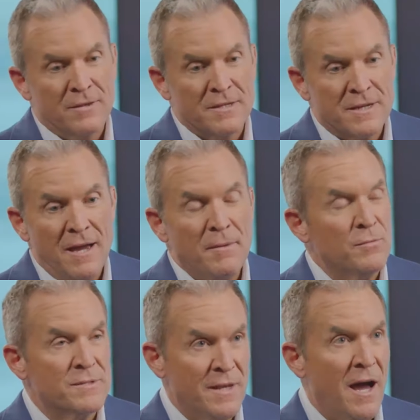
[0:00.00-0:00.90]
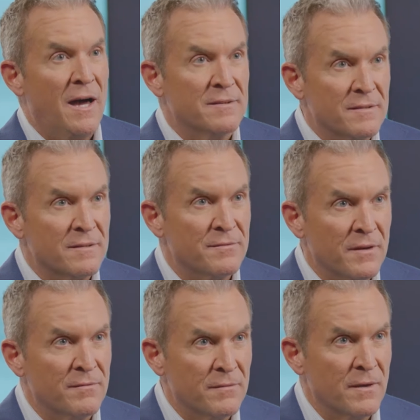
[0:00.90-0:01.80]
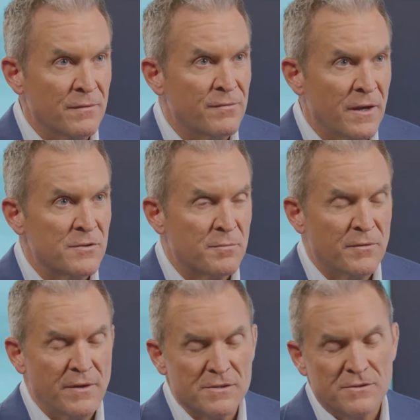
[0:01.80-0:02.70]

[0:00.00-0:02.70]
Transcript: You know, at the time I was not a, a financial